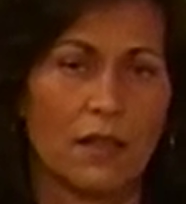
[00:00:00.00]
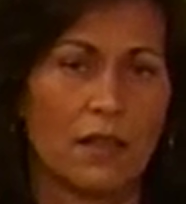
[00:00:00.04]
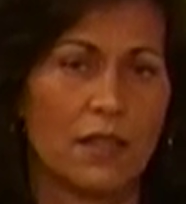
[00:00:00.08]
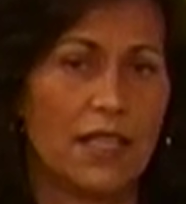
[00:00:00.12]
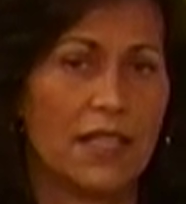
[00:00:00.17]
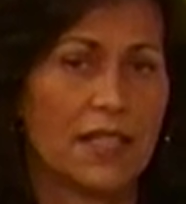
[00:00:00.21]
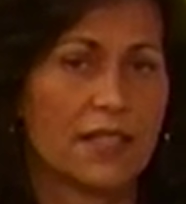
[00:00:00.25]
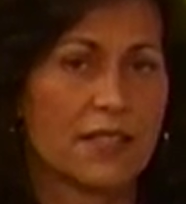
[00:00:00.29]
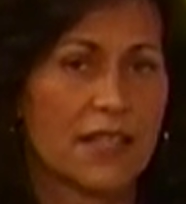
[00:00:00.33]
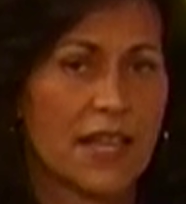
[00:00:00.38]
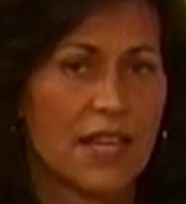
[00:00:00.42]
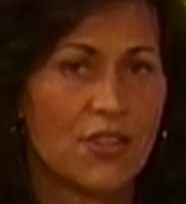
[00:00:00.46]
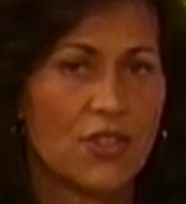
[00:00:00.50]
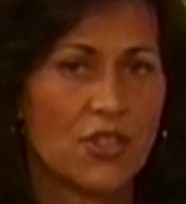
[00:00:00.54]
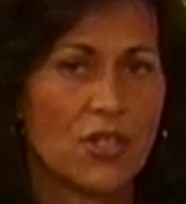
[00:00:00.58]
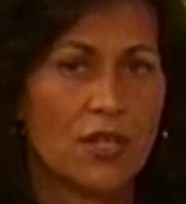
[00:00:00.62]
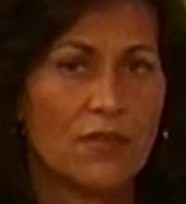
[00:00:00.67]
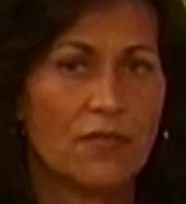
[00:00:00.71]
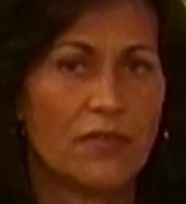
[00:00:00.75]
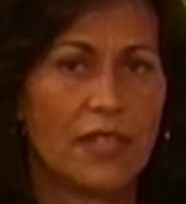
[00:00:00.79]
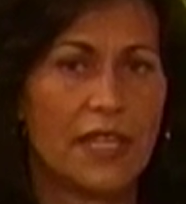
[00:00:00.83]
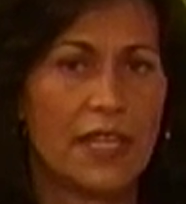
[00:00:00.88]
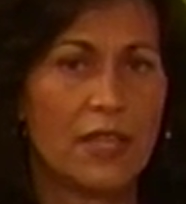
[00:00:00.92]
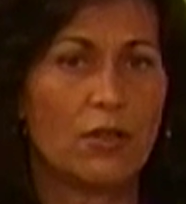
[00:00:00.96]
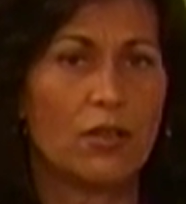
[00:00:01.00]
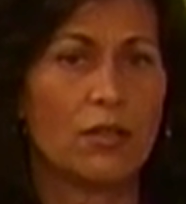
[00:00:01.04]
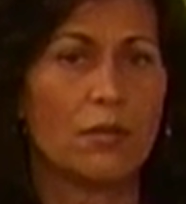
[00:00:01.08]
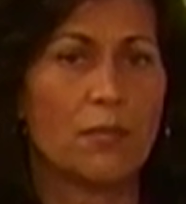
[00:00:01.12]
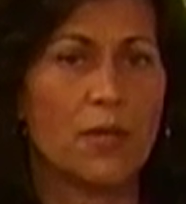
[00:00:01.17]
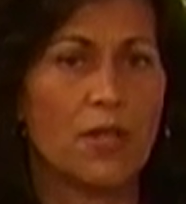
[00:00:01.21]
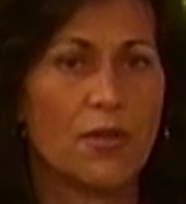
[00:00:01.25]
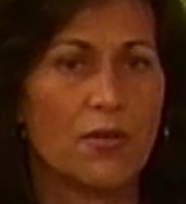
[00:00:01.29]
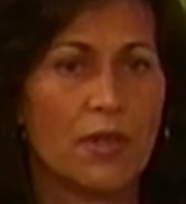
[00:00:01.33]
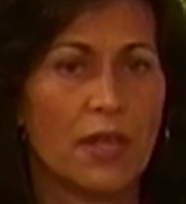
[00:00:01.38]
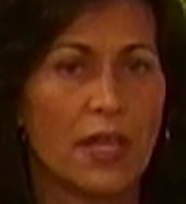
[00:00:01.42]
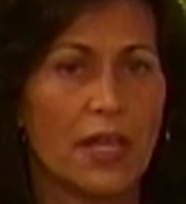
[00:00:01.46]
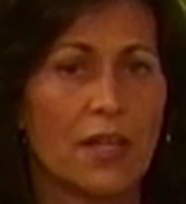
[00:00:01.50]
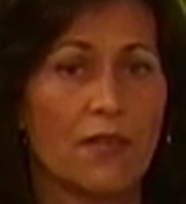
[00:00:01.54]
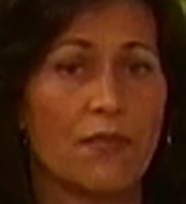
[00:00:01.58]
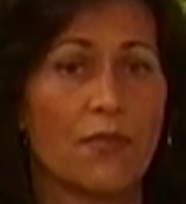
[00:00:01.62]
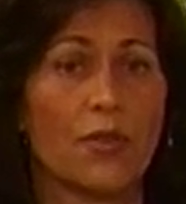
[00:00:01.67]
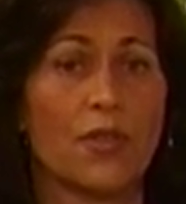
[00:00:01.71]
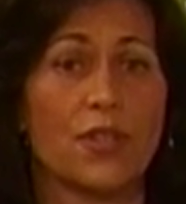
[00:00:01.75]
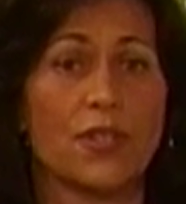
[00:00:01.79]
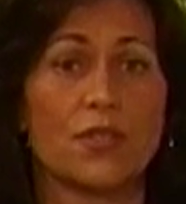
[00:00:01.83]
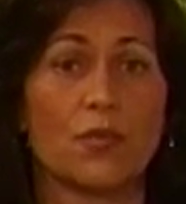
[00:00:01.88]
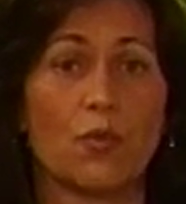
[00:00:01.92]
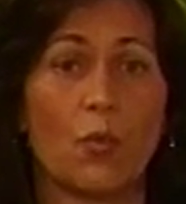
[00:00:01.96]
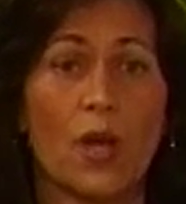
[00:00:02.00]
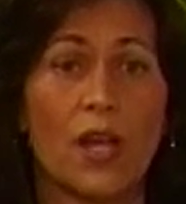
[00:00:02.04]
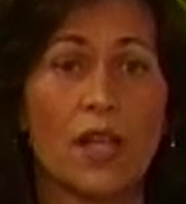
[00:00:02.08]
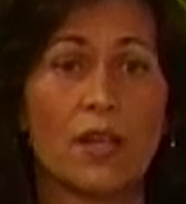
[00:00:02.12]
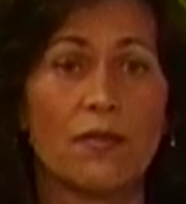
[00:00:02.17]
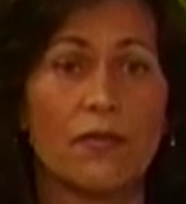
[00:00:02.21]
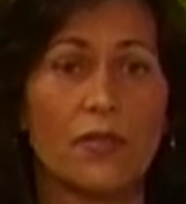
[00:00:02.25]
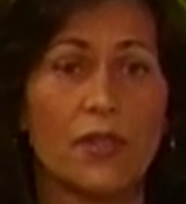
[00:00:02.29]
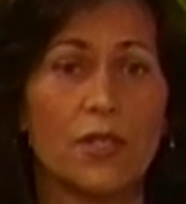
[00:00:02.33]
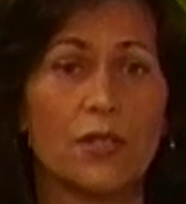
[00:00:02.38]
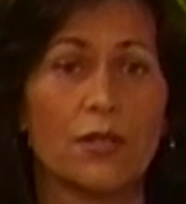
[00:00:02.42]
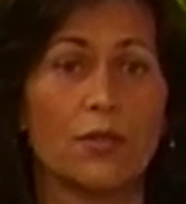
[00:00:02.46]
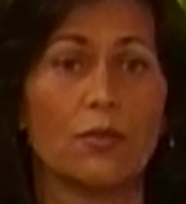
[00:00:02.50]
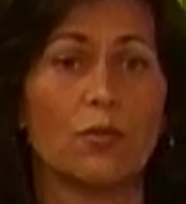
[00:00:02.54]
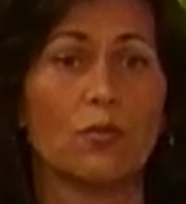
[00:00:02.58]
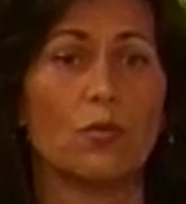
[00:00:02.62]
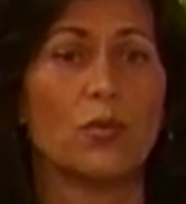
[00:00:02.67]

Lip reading: The extension of legal immunity for the swine flu